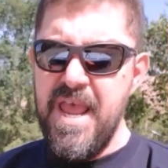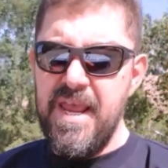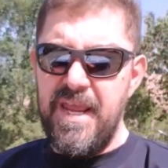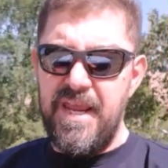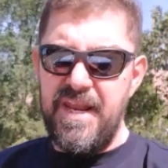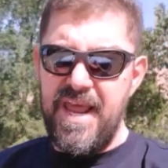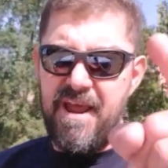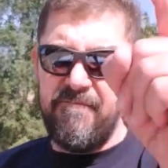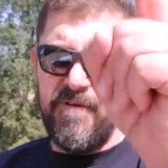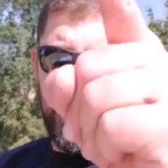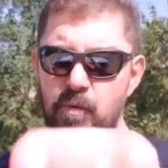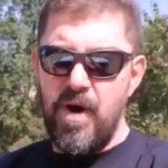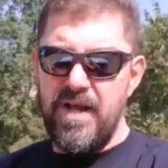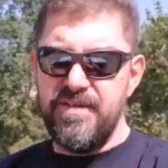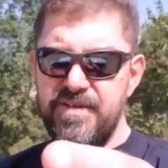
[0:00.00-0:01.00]
in
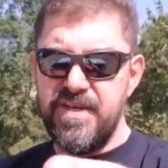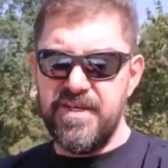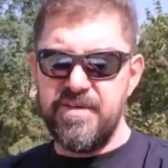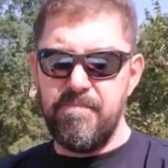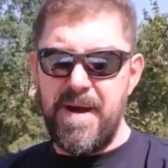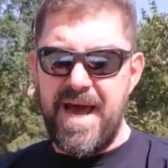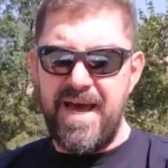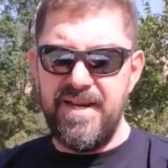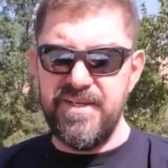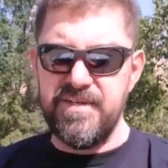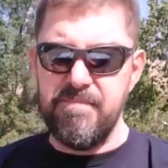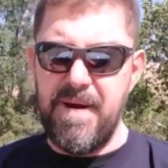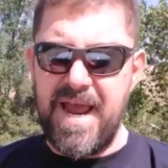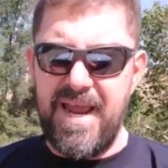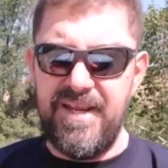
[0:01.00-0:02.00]
everyone's bodies,
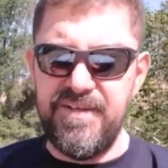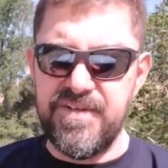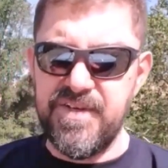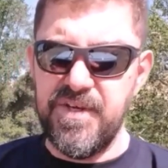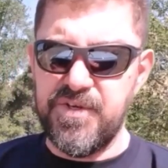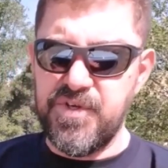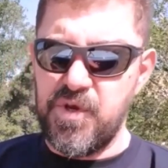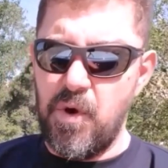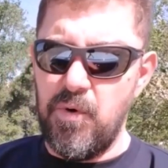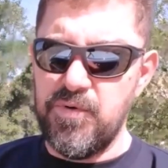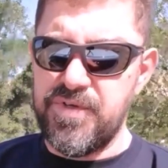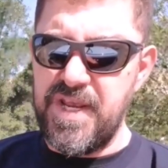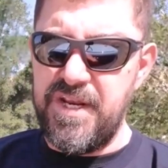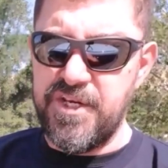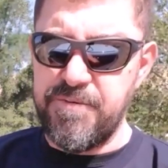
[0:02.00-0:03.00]
minds, souls,
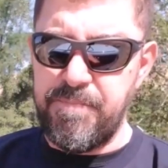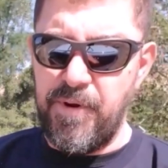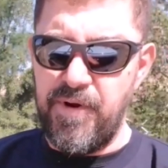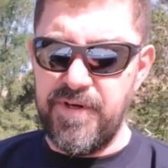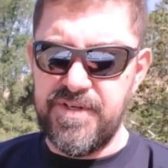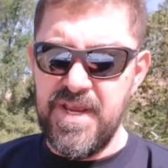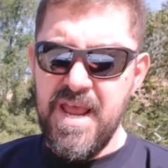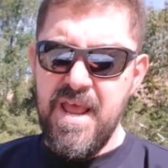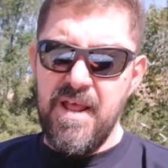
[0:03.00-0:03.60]
and spirits.